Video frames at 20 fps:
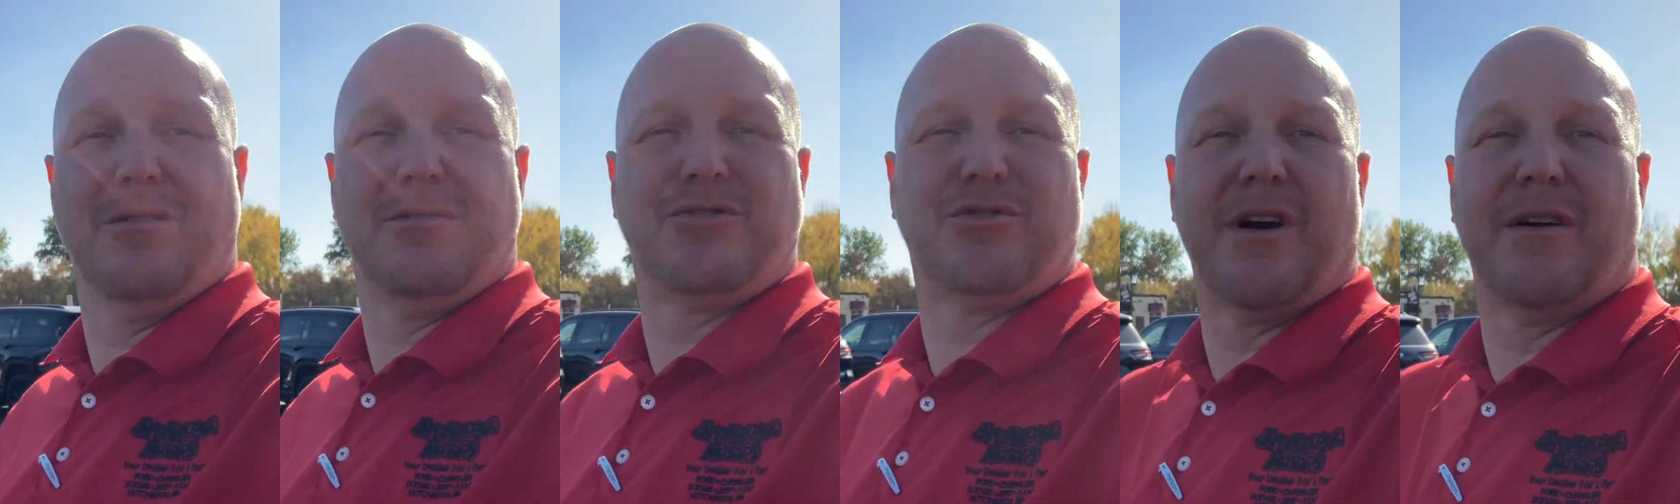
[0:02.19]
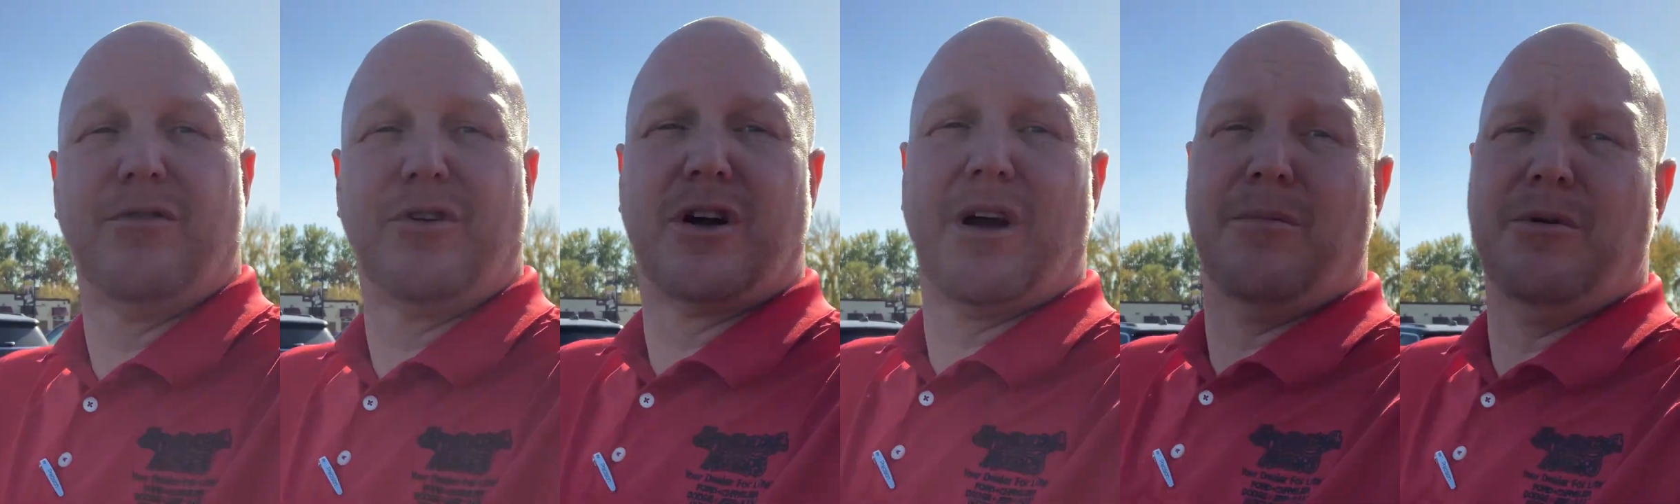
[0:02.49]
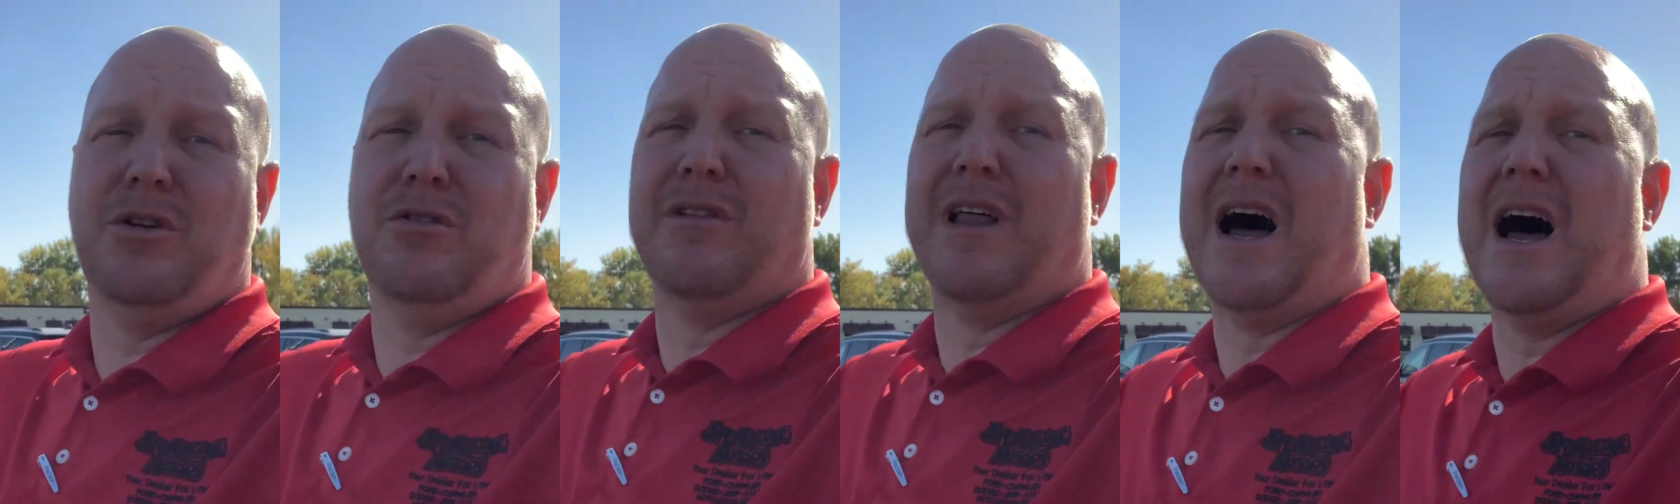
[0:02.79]
Trevor coming to
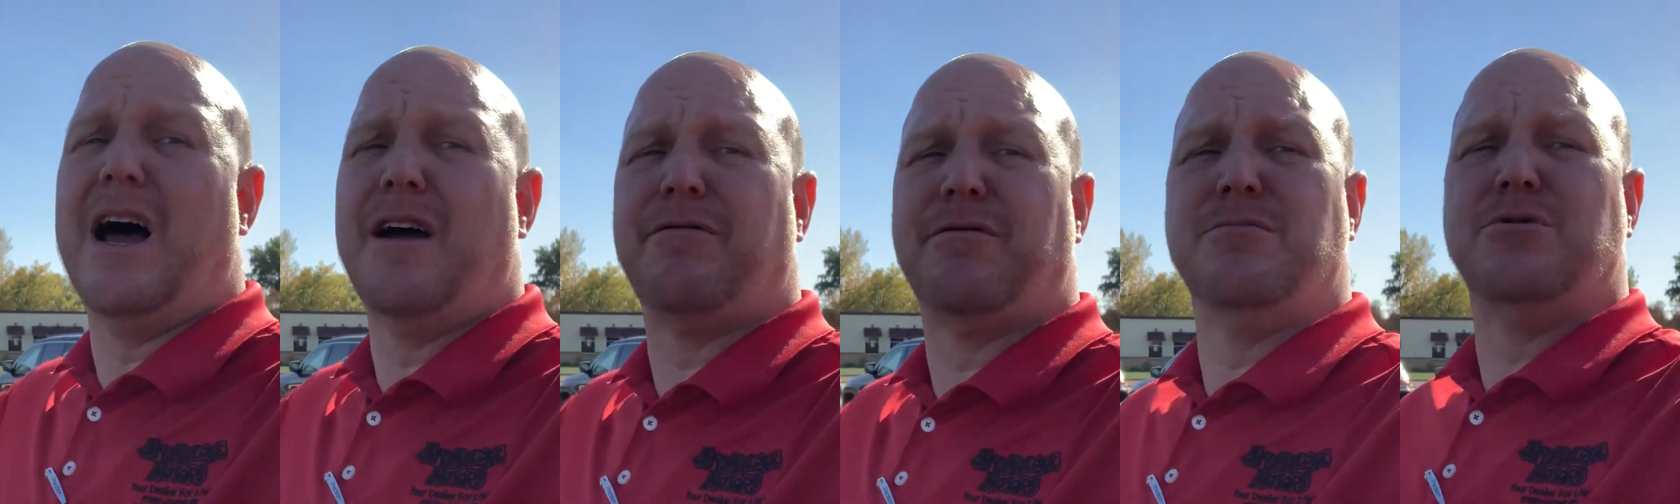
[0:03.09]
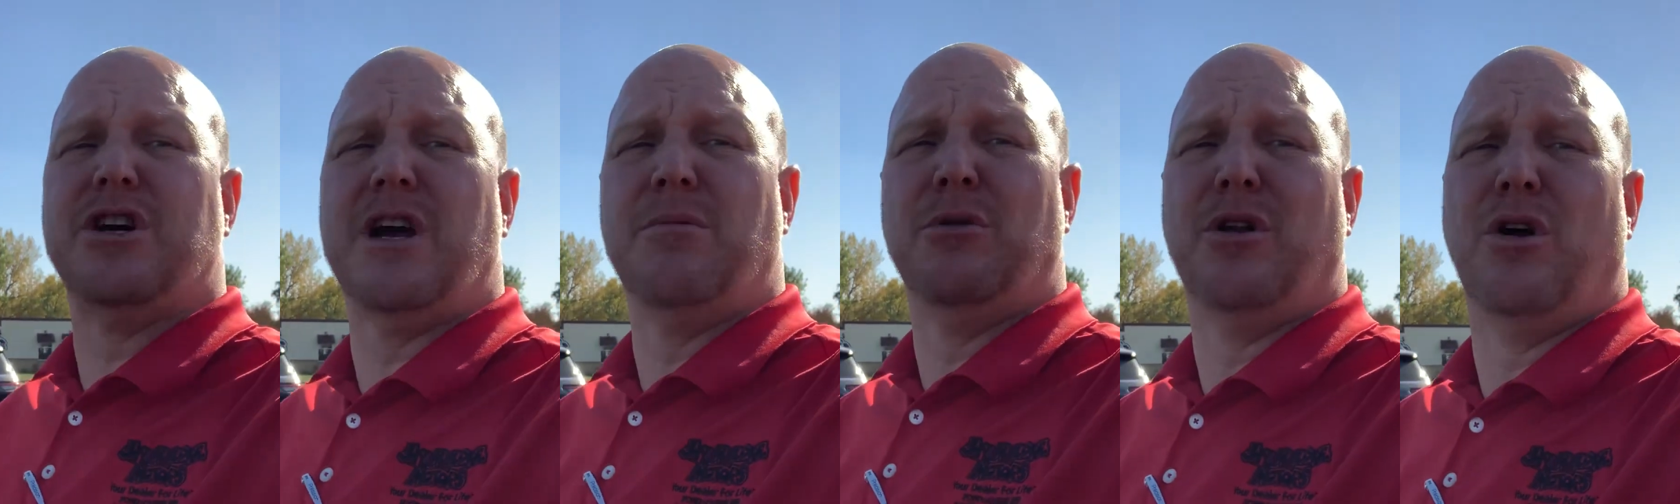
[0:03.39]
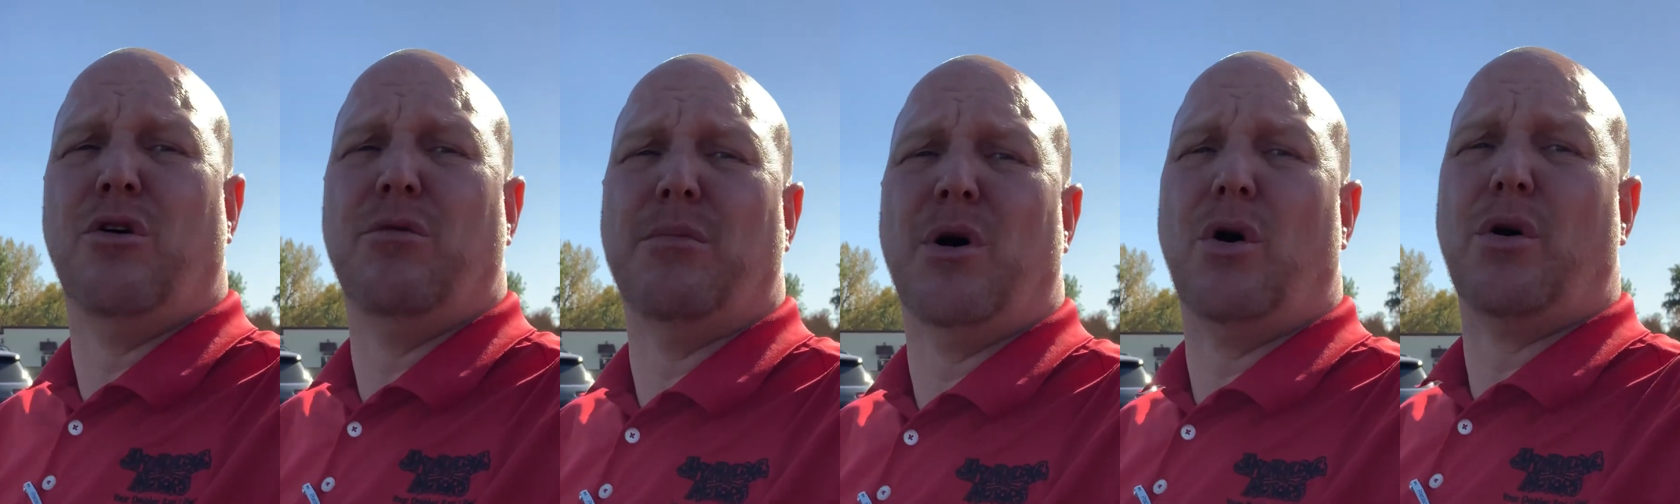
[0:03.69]
you live from J.
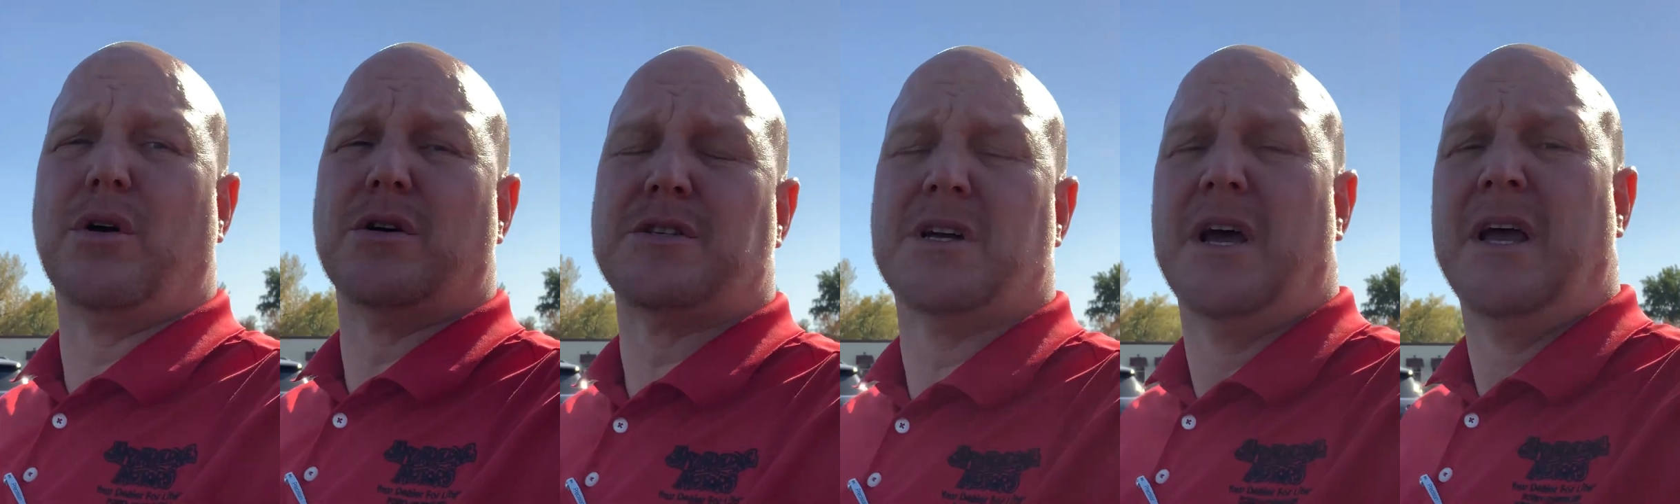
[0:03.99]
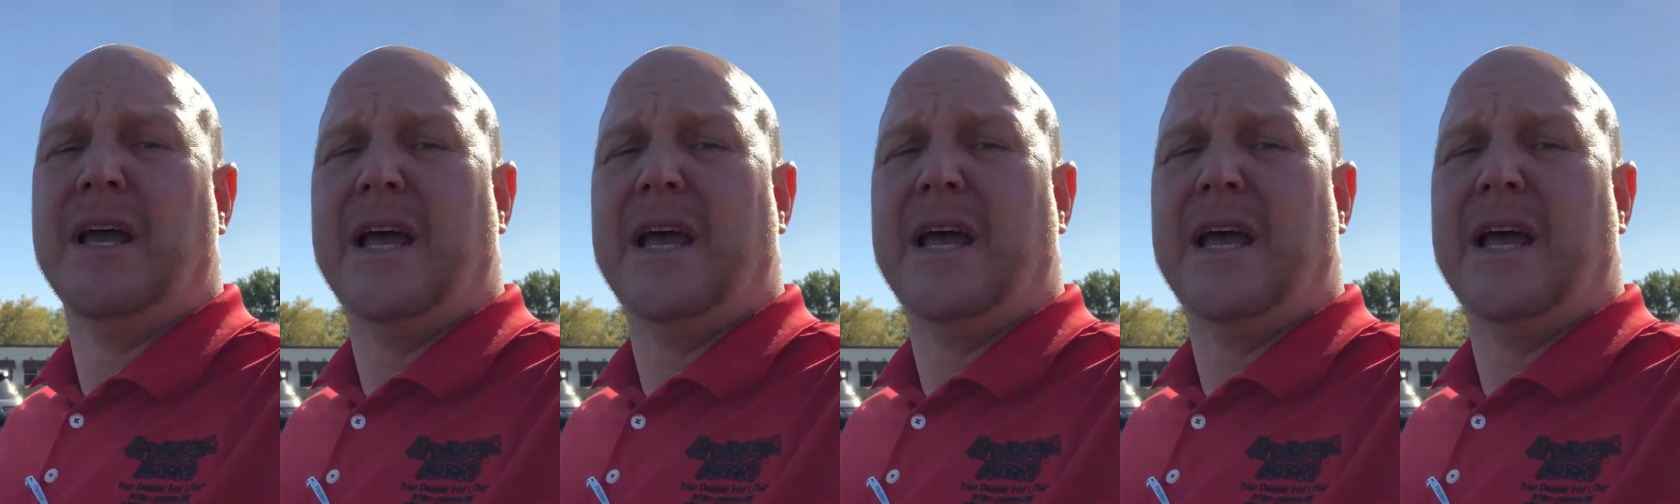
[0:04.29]
Malone Motors.